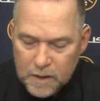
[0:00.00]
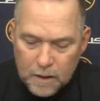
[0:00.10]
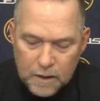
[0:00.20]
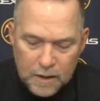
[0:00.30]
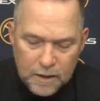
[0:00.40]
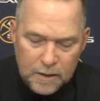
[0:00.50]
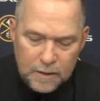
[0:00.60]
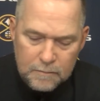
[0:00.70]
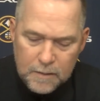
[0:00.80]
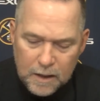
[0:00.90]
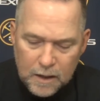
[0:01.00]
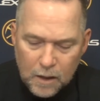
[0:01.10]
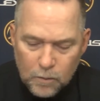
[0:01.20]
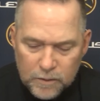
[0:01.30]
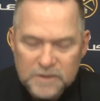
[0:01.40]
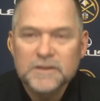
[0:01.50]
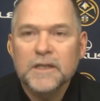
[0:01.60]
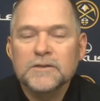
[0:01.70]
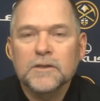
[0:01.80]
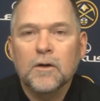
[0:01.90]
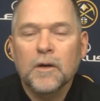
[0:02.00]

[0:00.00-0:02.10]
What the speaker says: I wouldn't say so.